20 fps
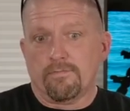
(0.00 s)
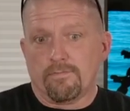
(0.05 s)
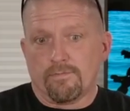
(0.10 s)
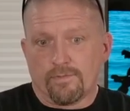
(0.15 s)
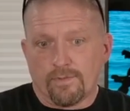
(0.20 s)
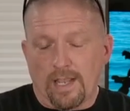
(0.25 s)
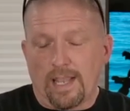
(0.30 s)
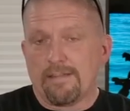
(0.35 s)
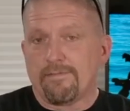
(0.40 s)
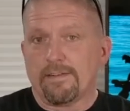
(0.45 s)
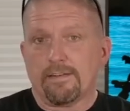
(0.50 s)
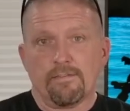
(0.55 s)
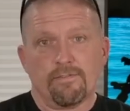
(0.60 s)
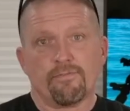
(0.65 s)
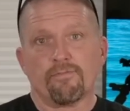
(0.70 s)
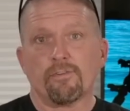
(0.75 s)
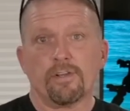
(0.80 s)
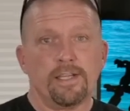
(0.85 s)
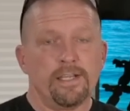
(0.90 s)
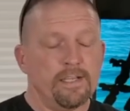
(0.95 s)
diving
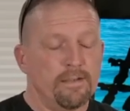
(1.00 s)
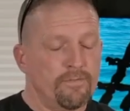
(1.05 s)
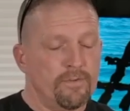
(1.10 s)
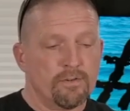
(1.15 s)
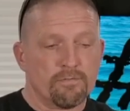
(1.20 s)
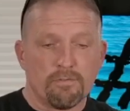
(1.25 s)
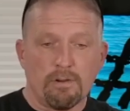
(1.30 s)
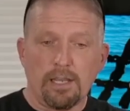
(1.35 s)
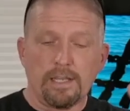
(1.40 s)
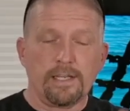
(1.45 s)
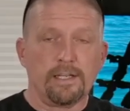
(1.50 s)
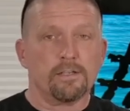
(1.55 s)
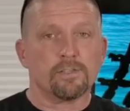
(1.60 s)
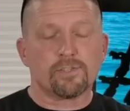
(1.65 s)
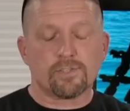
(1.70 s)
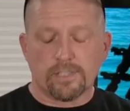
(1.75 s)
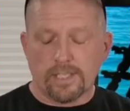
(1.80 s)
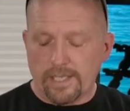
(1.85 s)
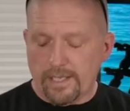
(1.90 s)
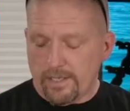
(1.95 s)
free. If you're riding a
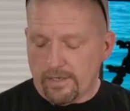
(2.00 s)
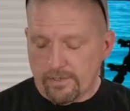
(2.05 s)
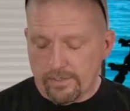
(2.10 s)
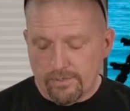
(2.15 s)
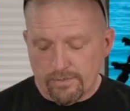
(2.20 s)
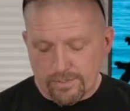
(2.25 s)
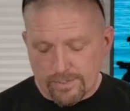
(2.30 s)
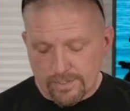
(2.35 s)
sled or using a